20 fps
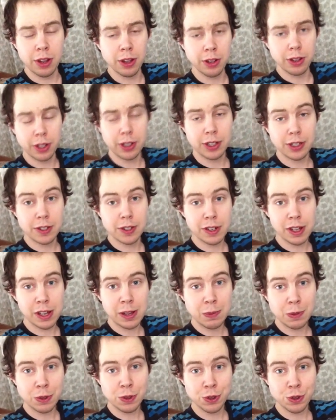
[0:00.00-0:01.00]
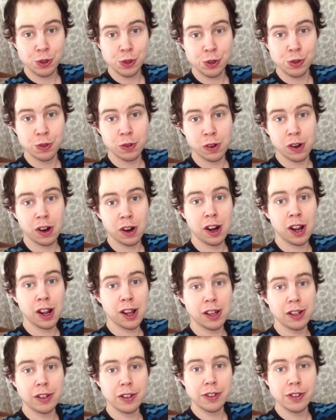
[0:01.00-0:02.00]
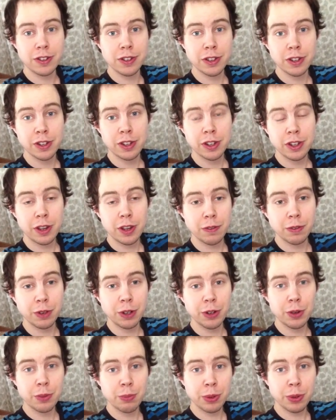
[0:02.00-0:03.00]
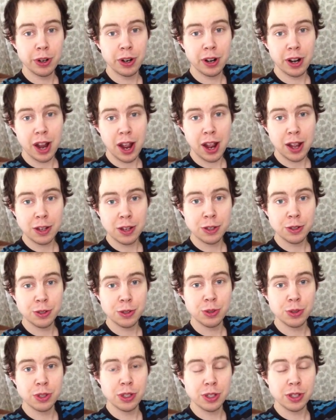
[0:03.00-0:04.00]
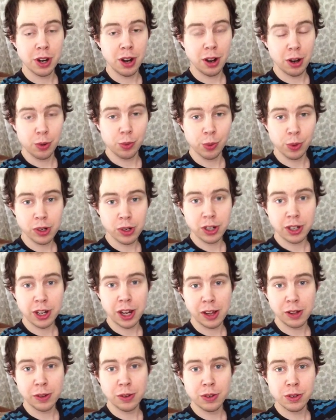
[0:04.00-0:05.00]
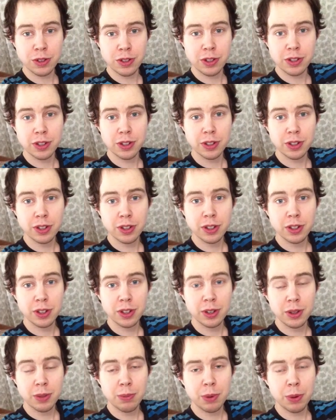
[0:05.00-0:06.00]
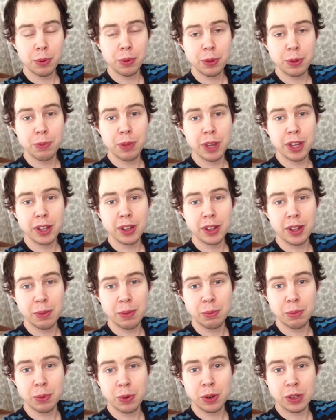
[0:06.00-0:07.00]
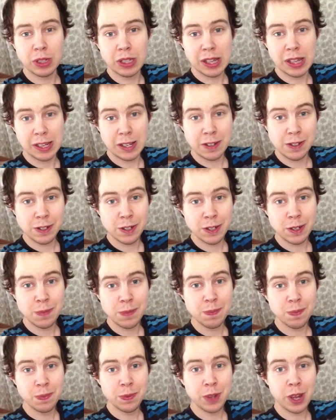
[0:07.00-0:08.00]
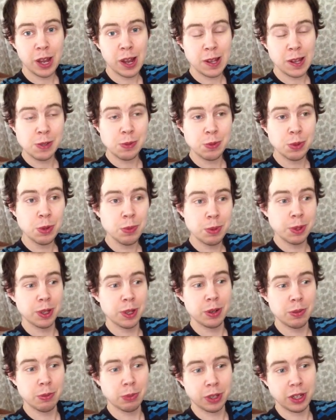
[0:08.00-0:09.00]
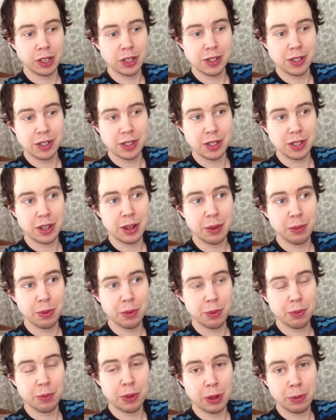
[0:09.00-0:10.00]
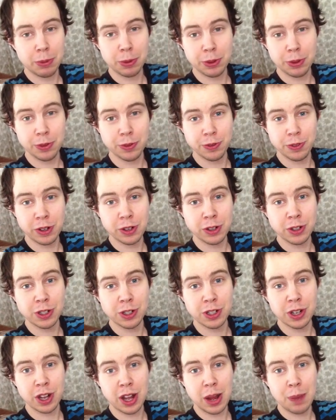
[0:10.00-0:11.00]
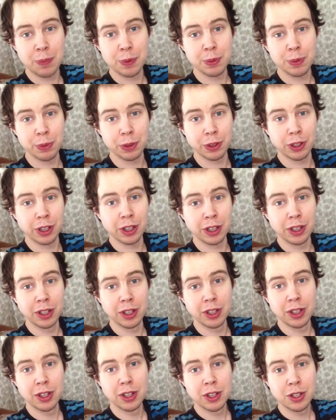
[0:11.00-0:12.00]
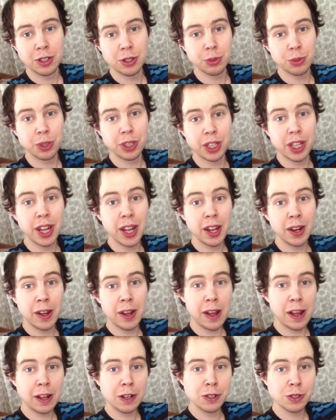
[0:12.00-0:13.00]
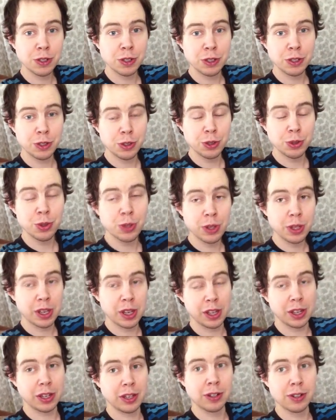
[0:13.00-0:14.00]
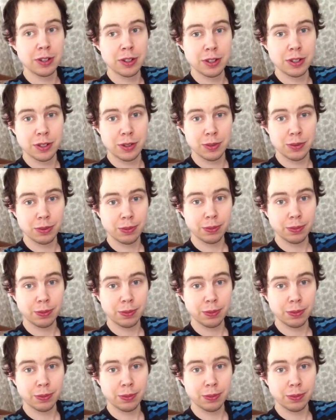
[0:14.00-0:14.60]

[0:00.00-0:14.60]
and the same is true for our eyes. If we don't put our eyes through these hard workouts, but we make them more lazy, the eyes will become lazy and they won't be able to function optimally. So we can not actually do things